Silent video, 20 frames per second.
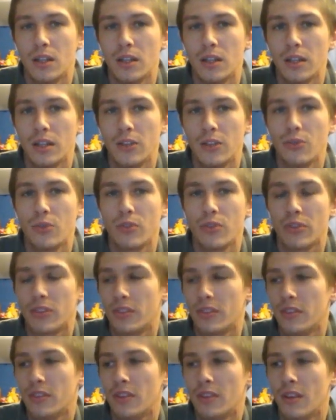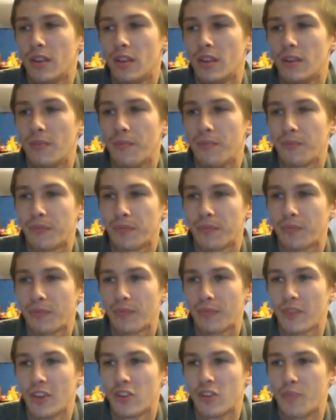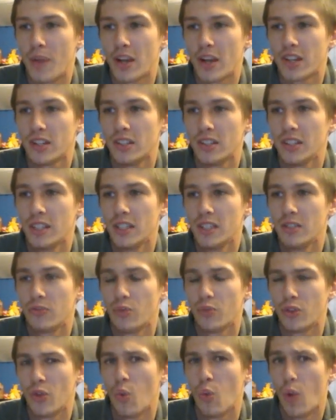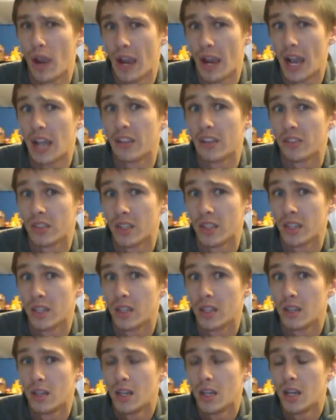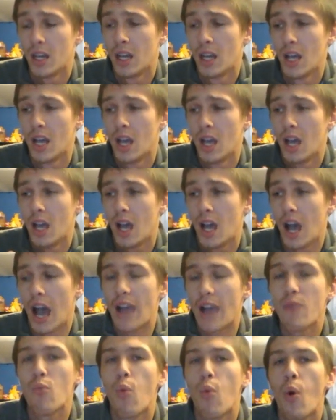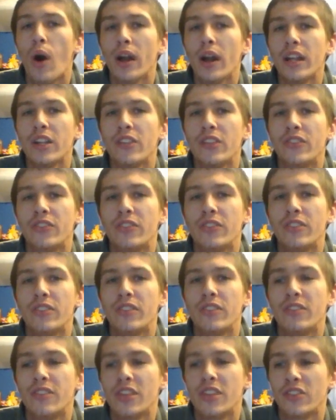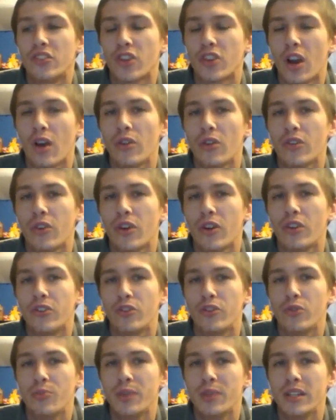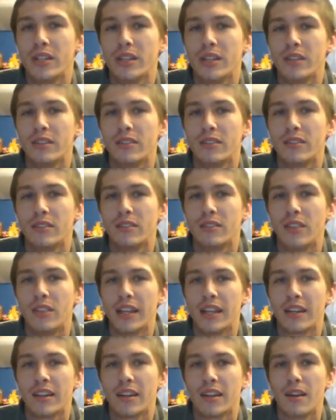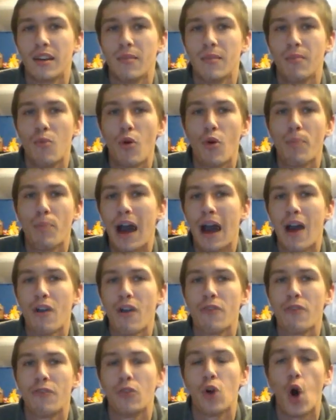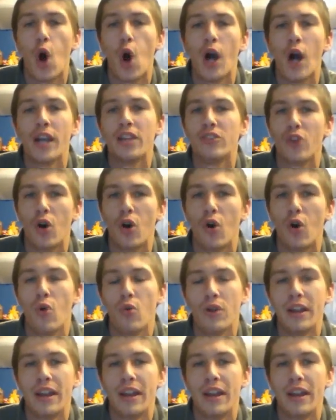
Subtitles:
you would, especially with the way I see it, I wanted this Charizard to be, like, more powerful on his own and